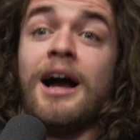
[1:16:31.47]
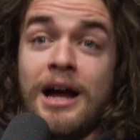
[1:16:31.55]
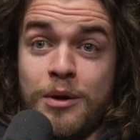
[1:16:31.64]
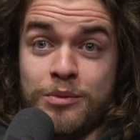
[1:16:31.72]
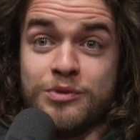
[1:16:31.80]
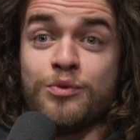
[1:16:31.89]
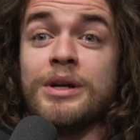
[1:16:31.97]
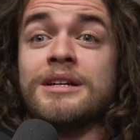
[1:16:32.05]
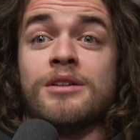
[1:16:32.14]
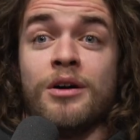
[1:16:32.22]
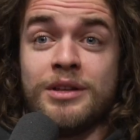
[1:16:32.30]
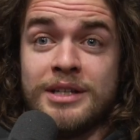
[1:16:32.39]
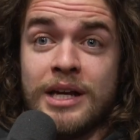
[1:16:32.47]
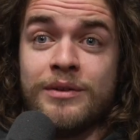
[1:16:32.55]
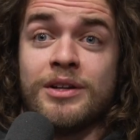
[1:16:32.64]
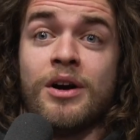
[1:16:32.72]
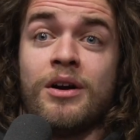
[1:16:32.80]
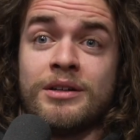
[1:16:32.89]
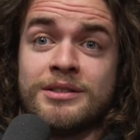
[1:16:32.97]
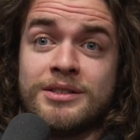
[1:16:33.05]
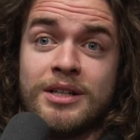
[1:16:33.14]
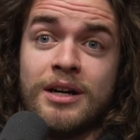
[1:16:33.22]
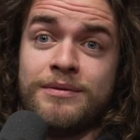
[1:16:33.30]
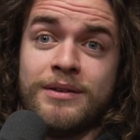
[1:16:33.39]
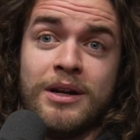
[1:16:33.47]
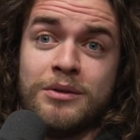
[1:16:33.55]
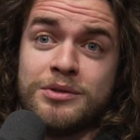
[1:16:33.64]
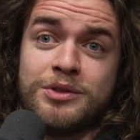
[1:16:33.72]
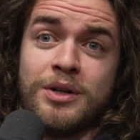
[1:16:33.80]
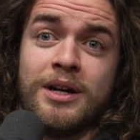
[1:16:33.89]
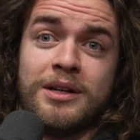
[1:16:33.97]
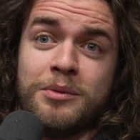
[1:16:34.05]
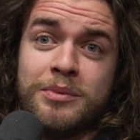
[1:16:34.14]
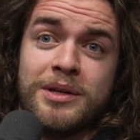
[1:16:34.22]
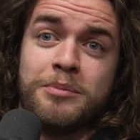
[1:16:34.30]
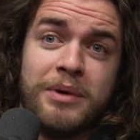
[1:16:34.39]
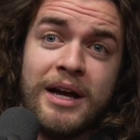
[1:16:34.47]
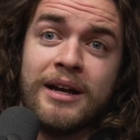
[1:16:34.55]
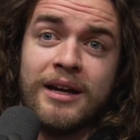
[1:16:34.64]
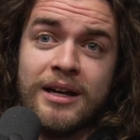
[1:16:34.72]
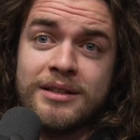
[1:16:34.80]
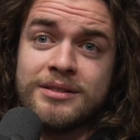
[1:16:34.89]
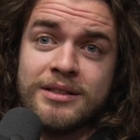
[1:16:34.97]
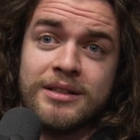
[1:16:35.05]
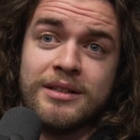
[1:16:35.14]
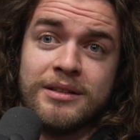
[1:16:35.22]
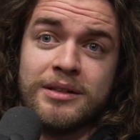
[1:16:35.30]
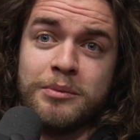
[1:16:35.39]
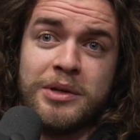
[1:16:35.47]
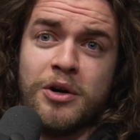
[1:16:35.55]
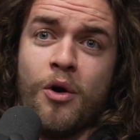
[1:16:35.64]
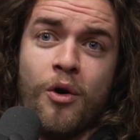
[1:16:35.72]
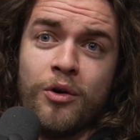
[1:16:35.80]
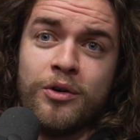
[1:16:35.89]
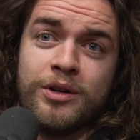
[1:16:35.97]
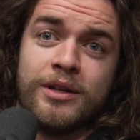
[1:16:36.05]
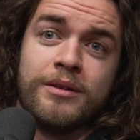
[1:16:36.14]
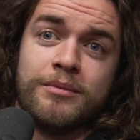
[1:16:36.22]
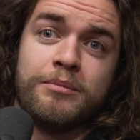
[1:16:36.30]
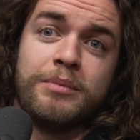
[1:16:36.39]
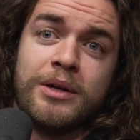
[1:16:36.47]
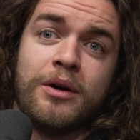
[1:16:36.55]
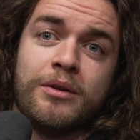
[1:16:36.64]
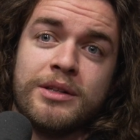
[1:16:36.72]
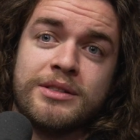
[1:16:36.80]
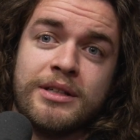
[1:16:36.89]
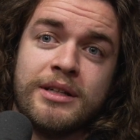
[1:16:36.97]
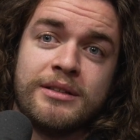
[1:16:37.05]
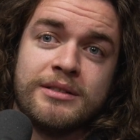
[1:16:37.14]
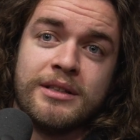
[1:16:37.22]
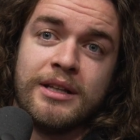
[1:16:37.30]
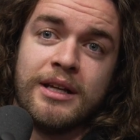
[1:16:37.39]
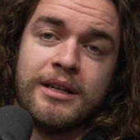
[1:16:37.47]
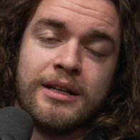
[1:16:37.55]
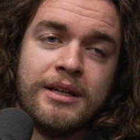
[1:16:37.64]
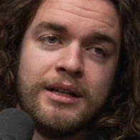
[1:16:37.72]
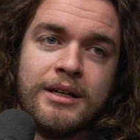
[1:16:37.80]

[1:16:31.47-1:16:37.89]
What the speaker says: I was reading all the David Goggins stuff and I was trying to be badass and be hard and be all these things. And then